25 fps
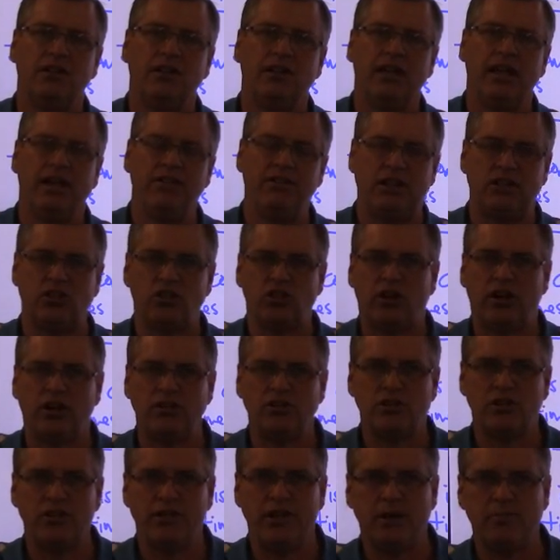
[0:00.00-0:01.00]
And they
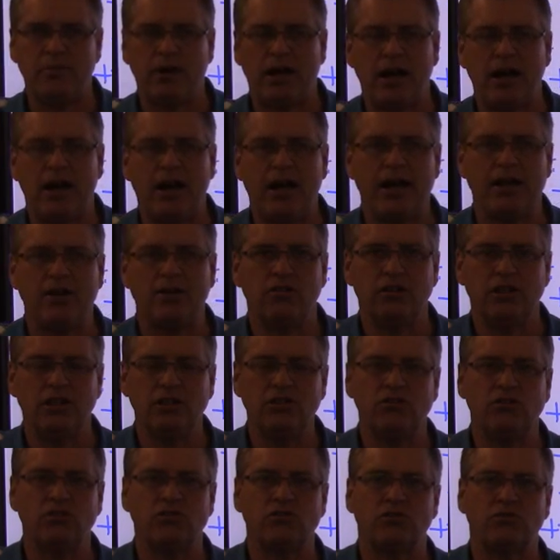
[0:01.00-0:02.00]
charge them a higher
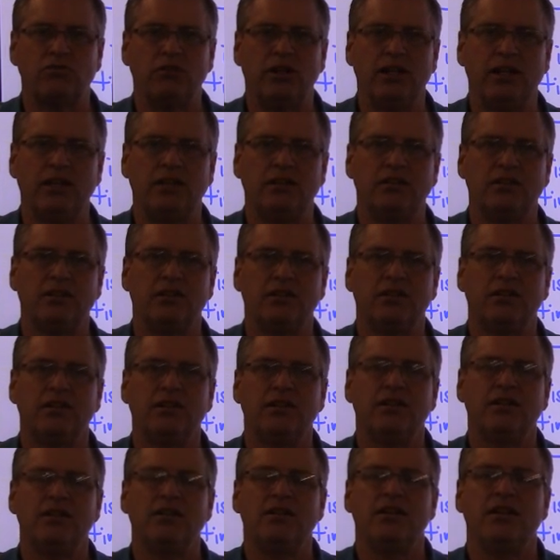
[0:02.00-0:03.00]
interest rate,
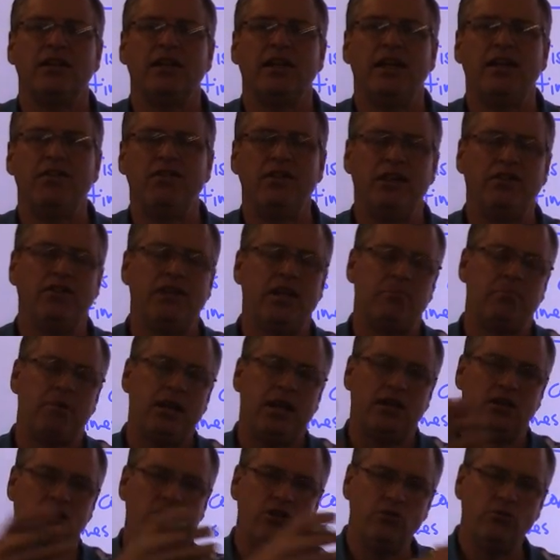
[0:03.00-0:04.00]
and then they
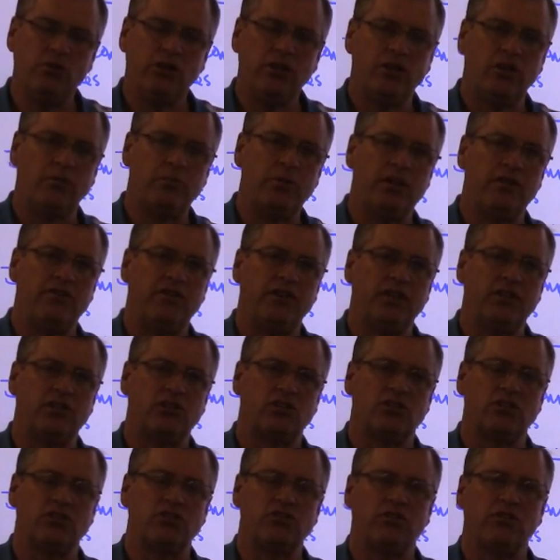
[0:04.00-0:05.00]
pay you a little bit of
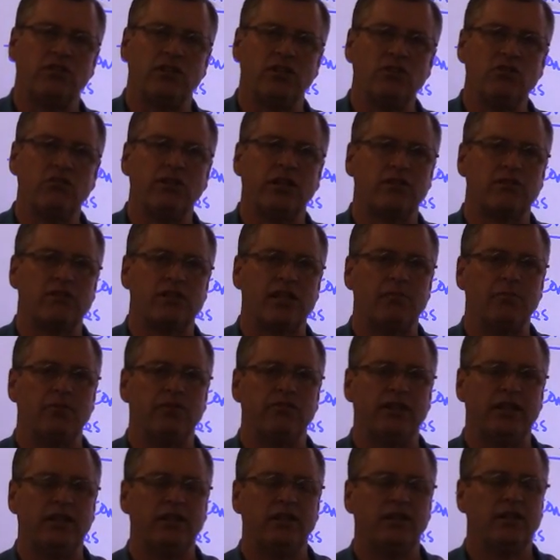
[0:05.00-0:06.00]
interest so that you get some of
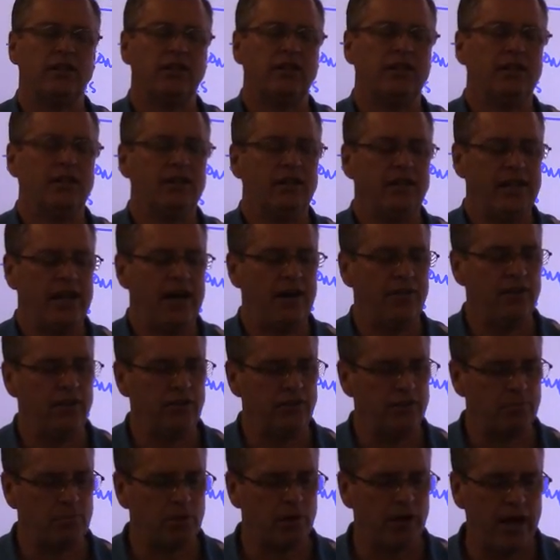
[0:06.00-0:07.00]
it. Now,
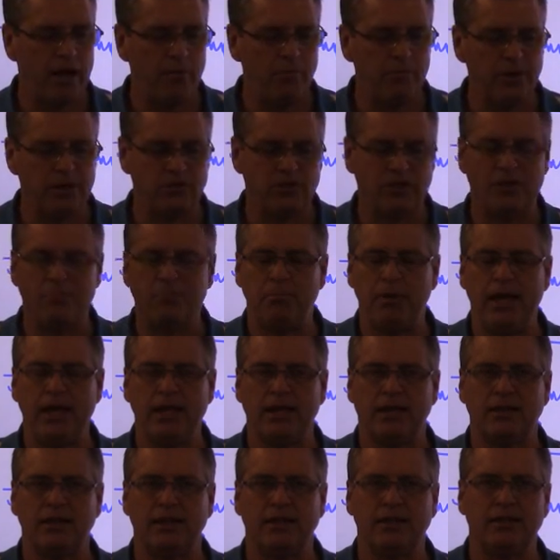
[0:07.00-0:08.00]
the problem is in a
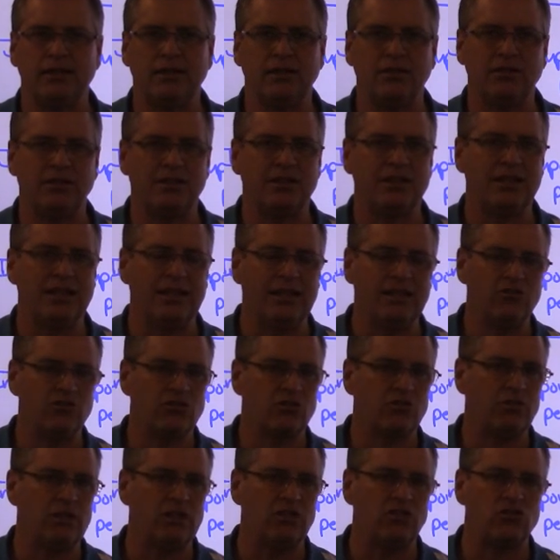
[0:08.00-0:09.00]
bank that the
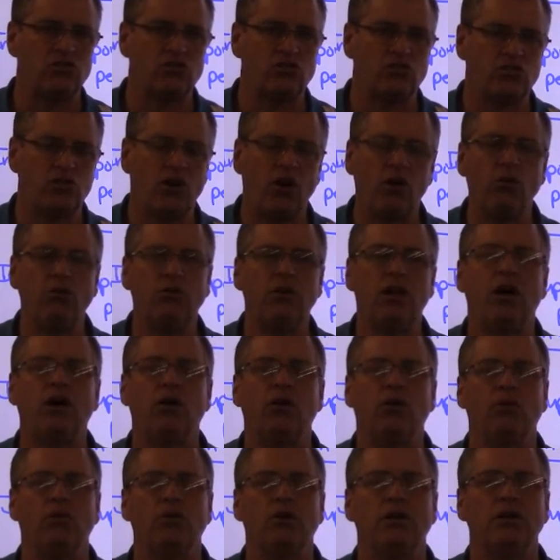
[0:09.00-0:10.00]
interest rate is so
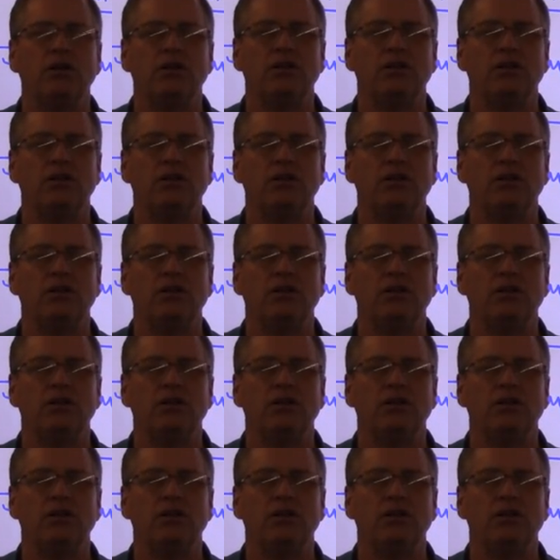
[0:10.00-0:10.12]
low.